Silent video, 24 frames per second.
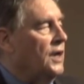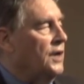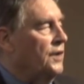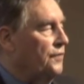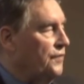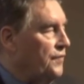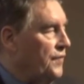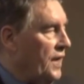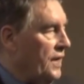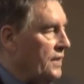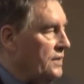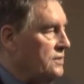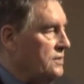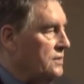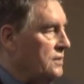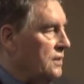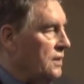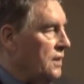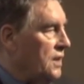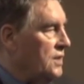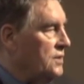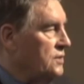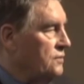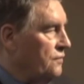an effect
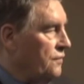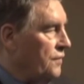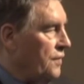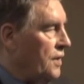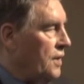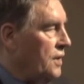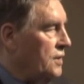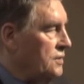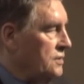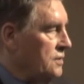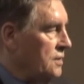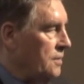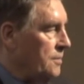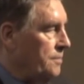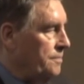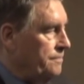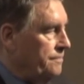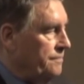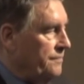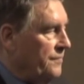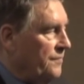as a, as a